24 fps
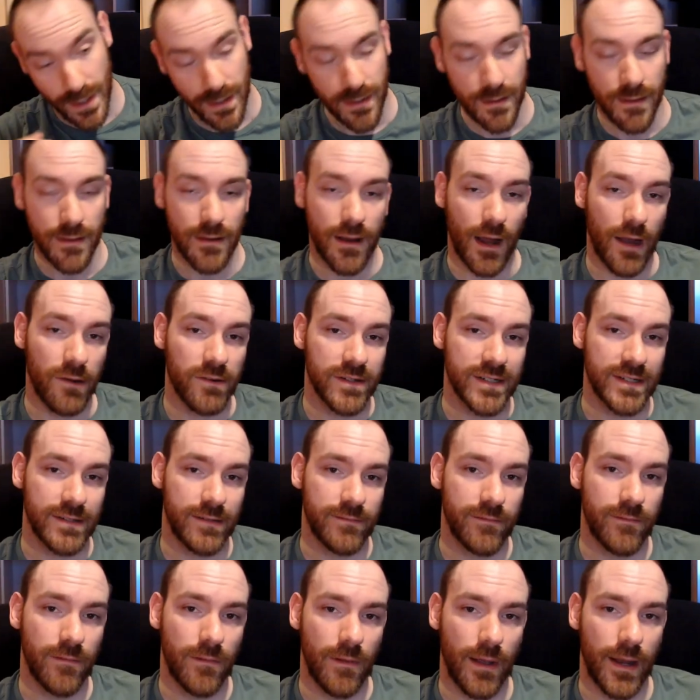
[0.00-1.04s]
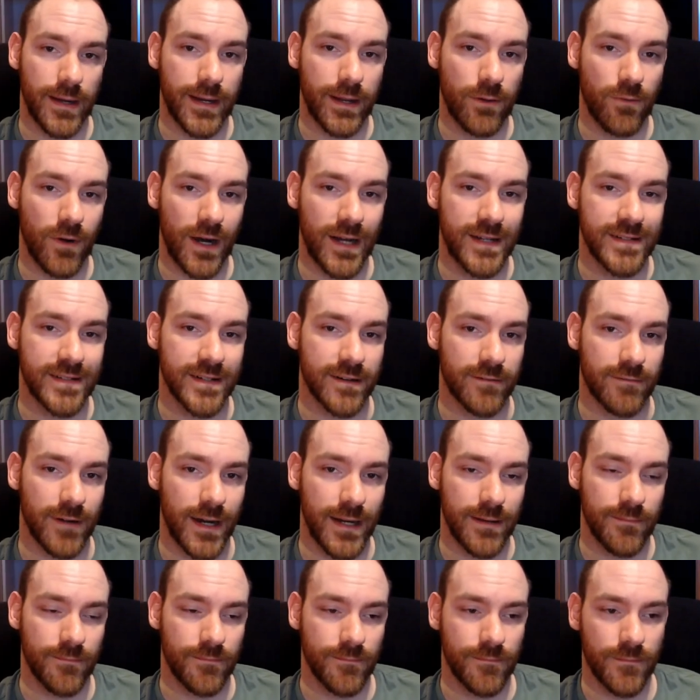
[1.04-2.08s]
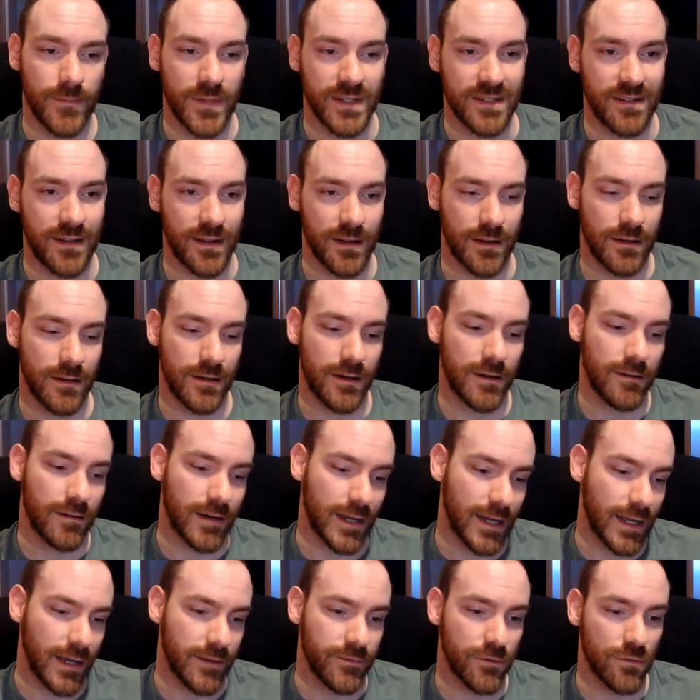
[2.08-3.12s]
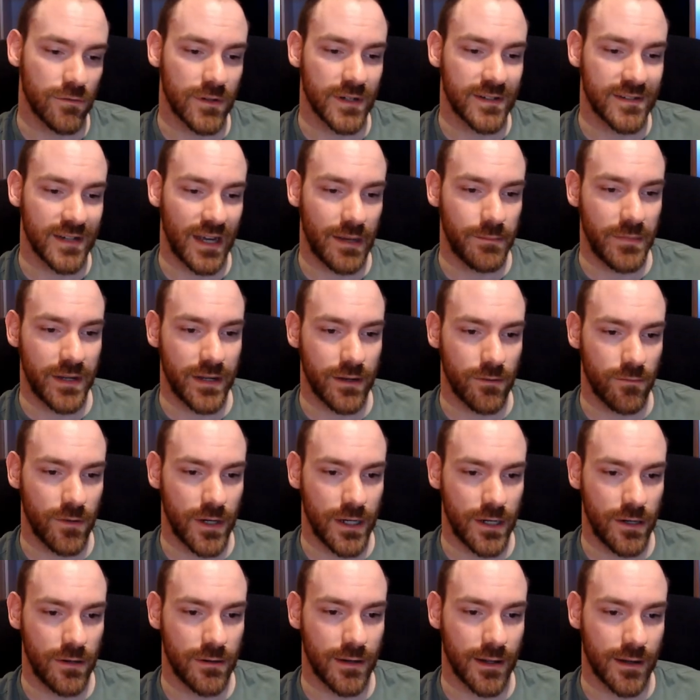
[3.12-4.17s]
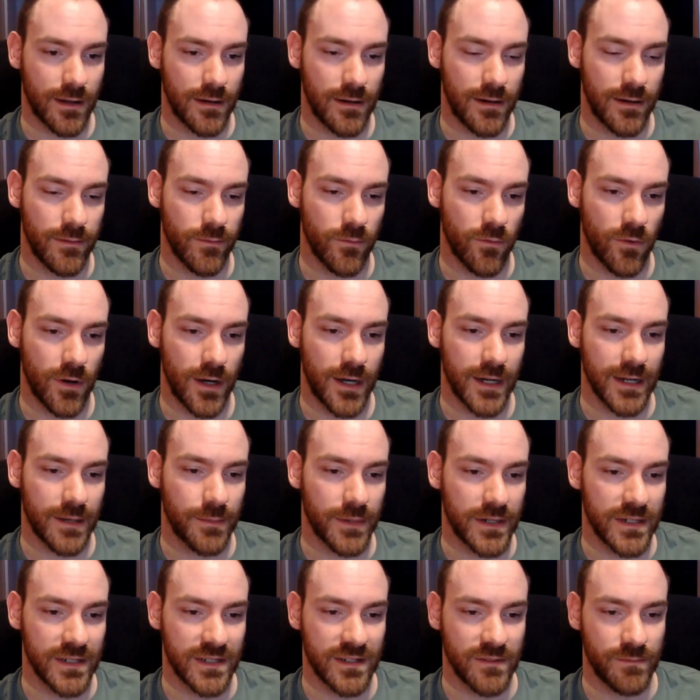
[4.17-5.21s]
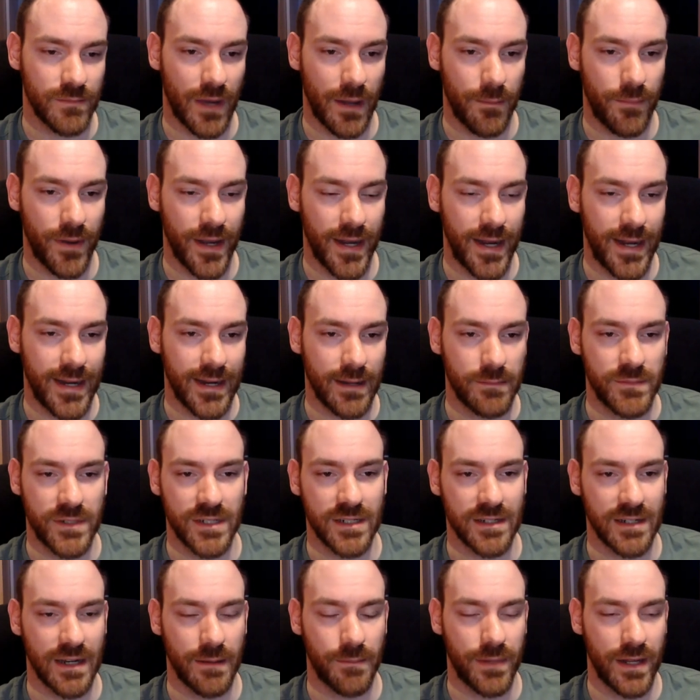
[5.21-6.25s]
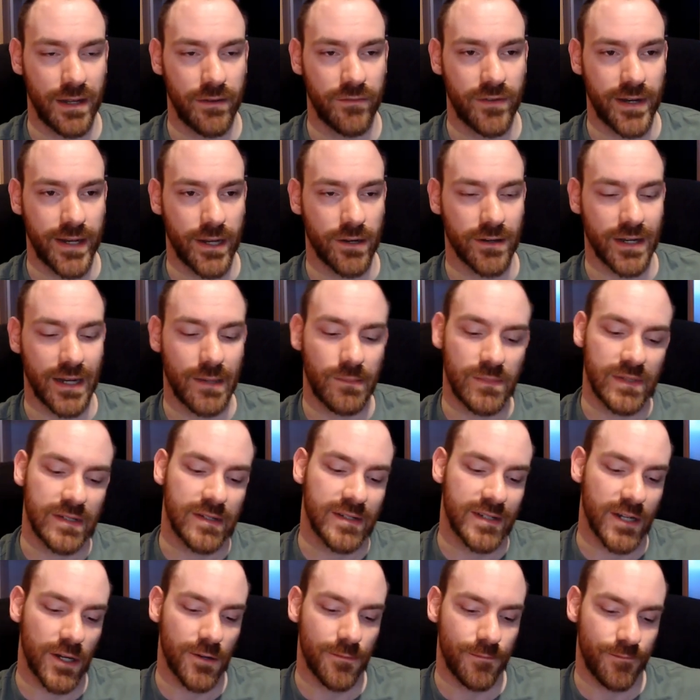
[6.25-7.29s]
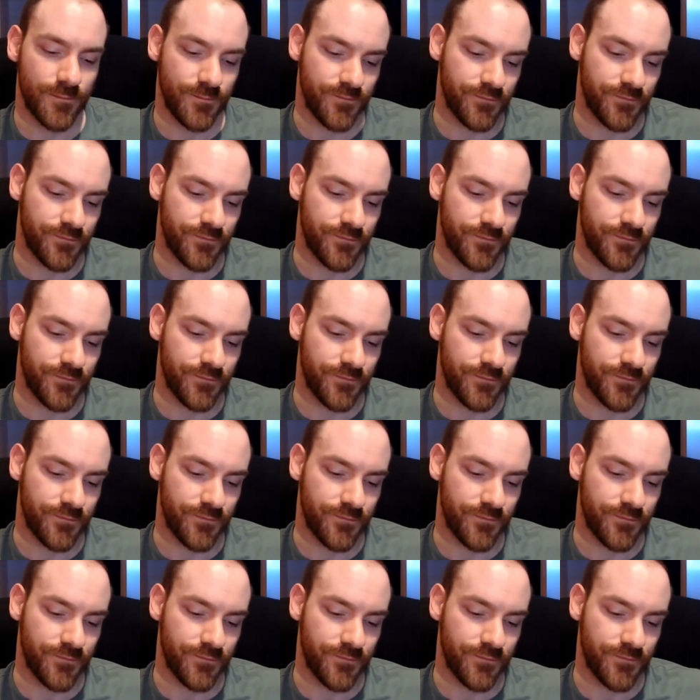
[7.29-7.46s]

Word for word: I wasn't any wiser right it's like oh I have all the time in the world I can't work because of my pain I'm just gonna play video games so